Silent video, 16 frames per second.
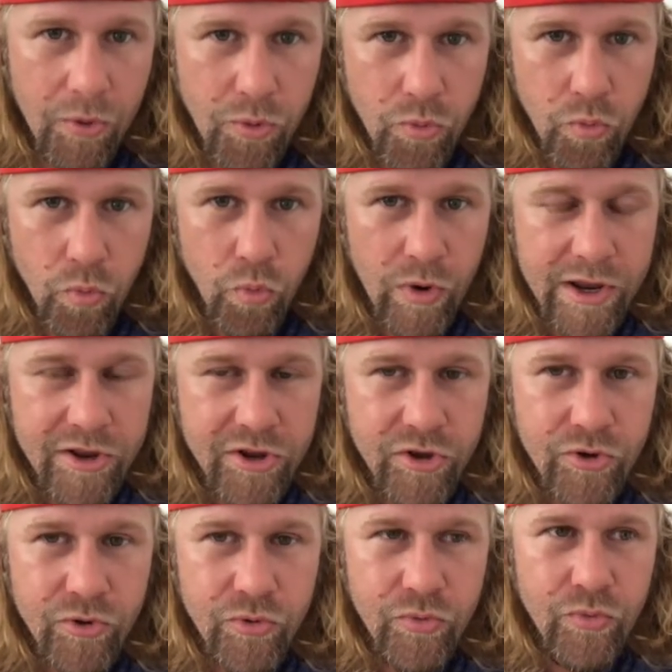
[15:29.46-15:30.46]
When
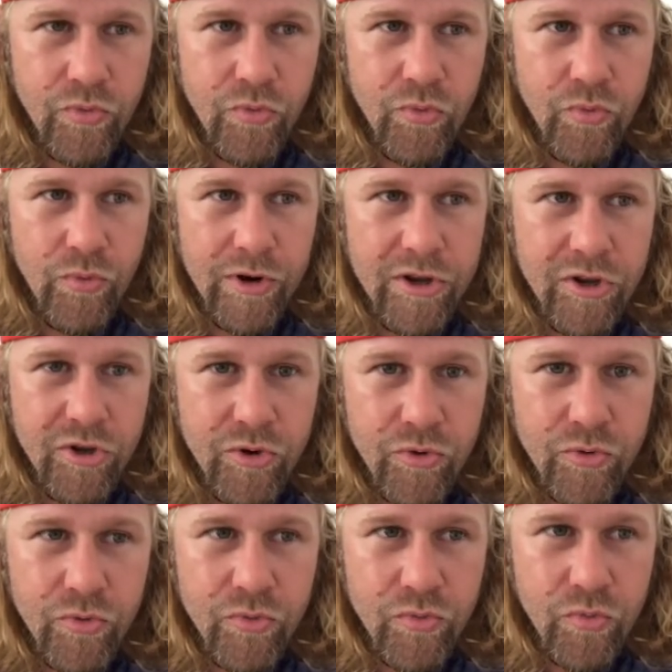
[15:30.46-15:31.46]

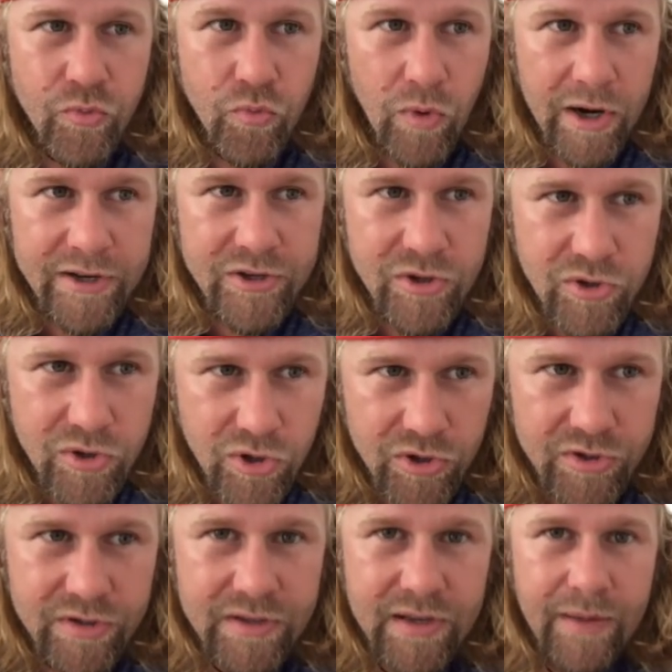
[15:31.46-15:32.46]
you want to
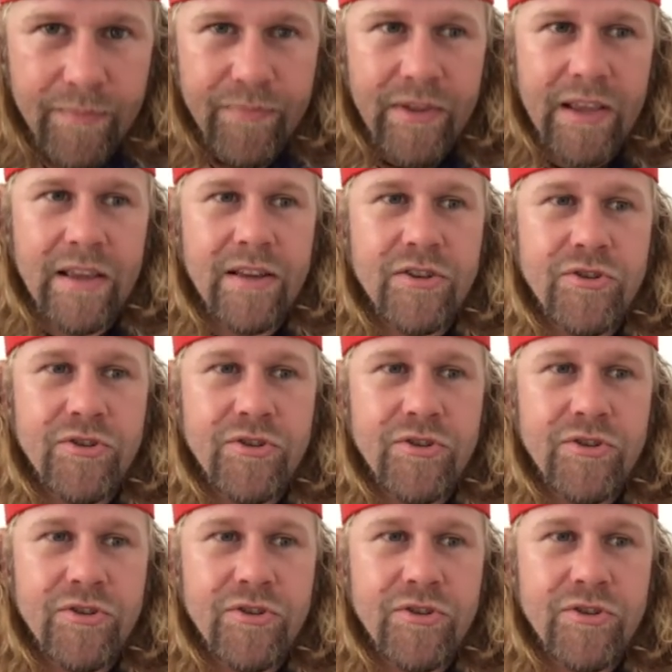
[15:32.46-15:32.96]
learn something,